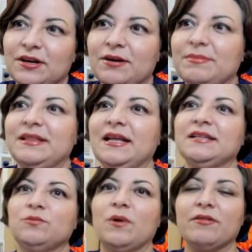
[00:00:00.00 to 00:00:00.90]
And
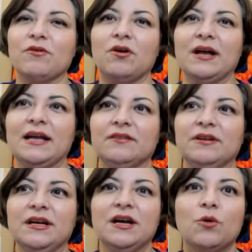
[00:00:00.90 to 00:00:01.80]
that's why they're all kind of
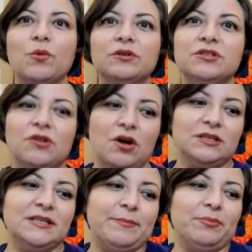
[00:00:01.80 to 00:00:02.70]
quilt-along
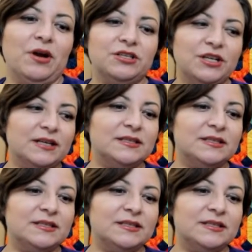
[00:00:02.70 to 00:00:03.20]
type projects.